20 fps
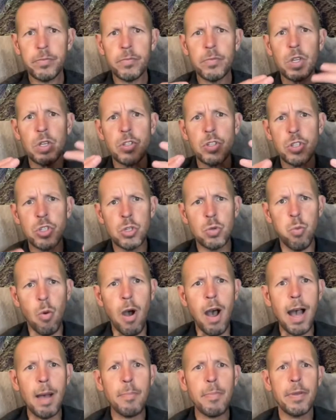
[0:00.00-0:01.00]

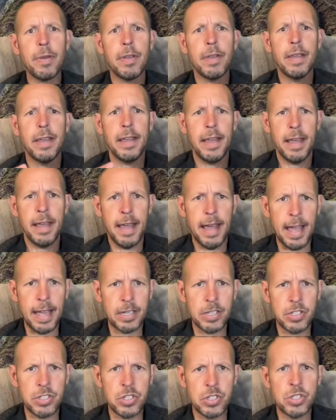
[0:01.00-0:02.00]
swap
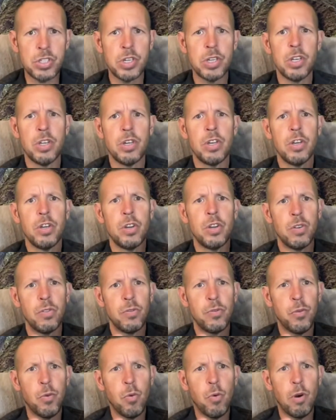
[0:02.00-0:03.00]
Hex
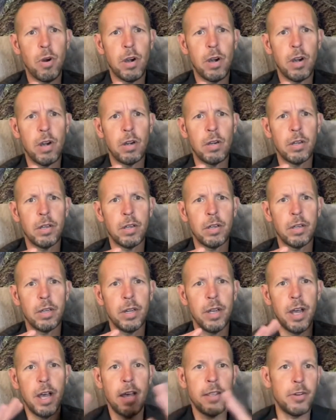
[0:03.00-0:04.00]
for
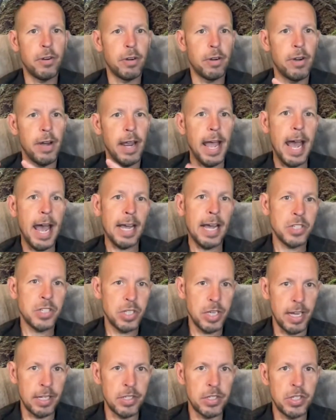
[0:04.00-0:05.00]
other
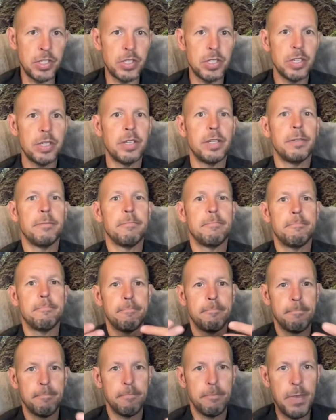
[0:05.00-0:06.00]
assets
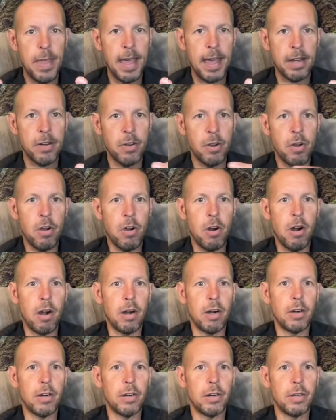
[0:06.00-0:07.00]
that
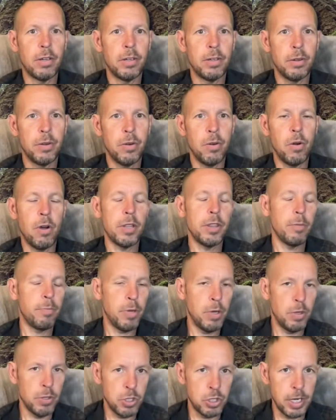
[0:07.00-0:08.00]
are on the
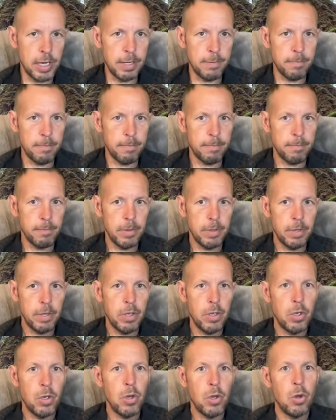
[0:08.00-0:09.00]
PulseChain.
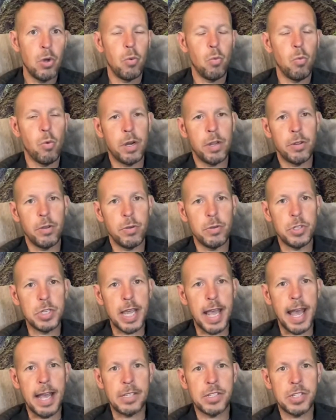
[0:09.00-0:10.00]
One of those
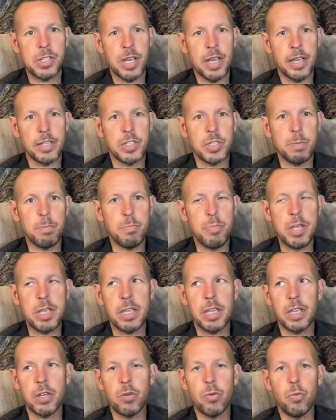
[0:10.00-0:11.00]
assets
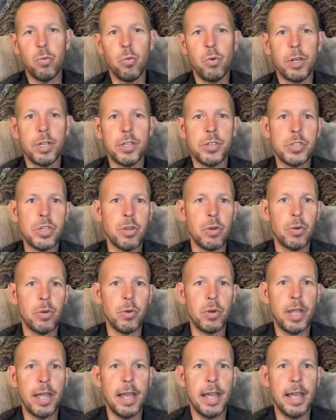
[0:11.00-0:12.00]
being what is
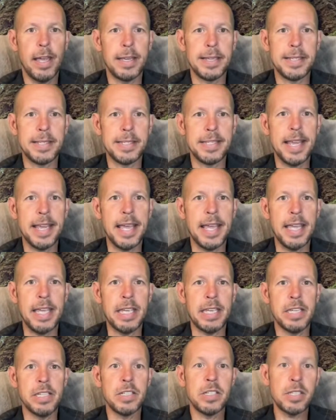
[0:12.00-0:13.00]
known as
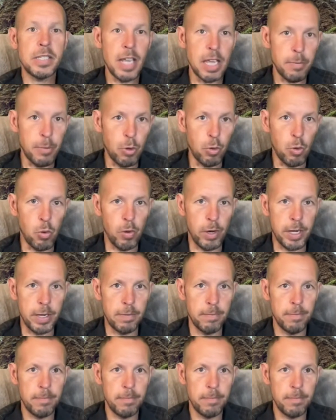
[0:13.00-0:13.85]
a stable coin,